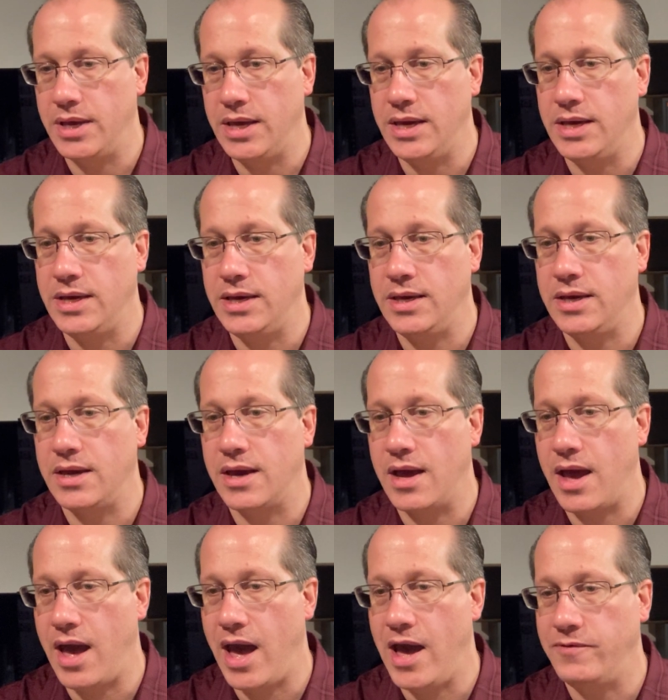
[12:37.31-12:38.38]
E,
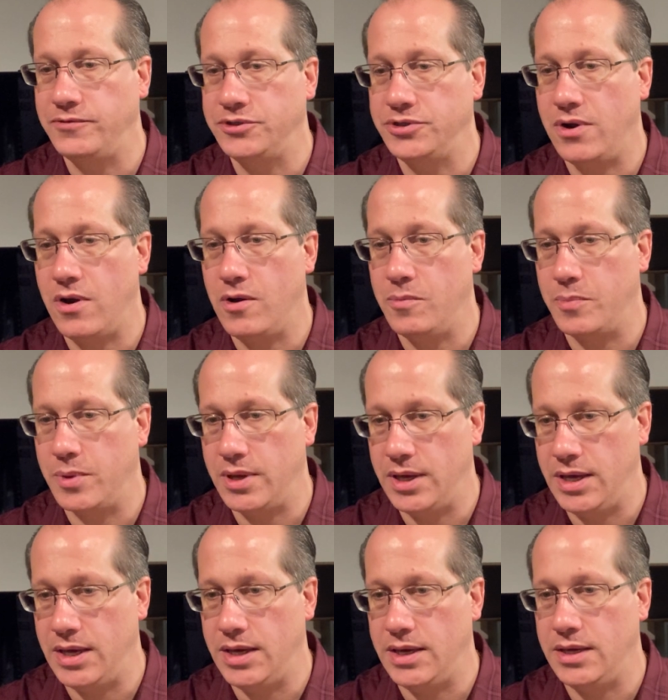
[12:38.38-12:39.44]
F sharp, E,